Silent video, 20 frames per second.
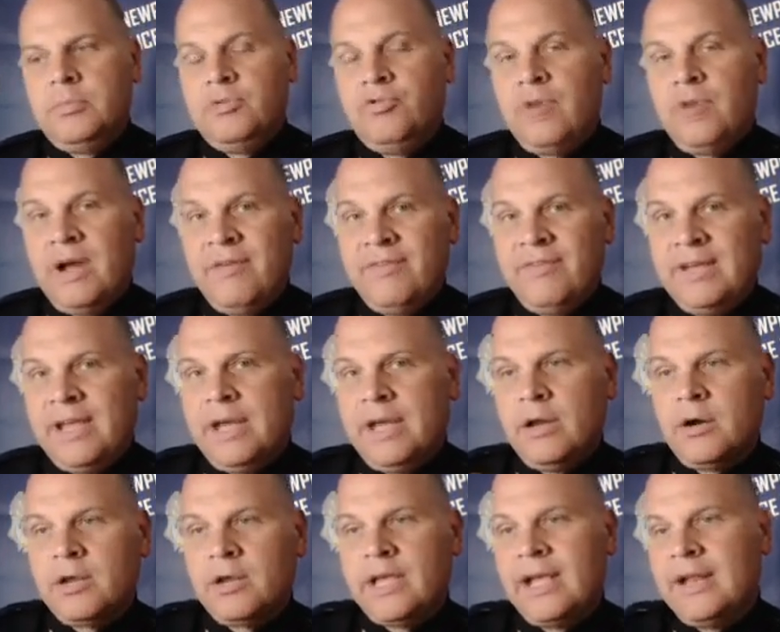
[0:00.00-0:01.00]
traffic
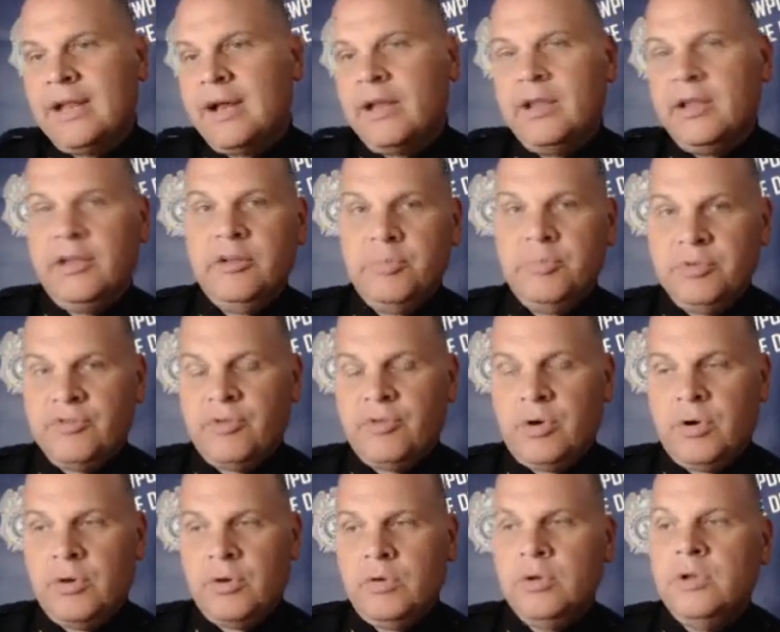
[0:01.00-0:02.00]
and our canine into
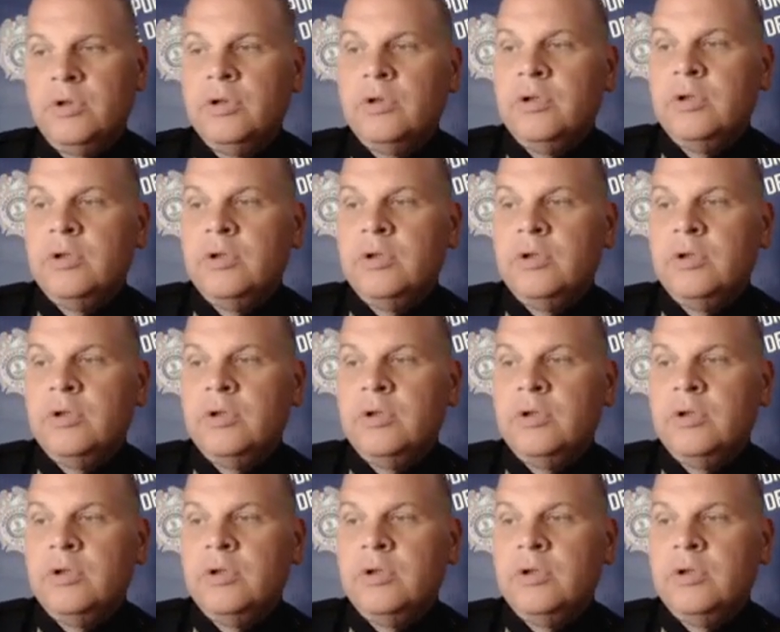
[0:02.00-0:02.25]
patrol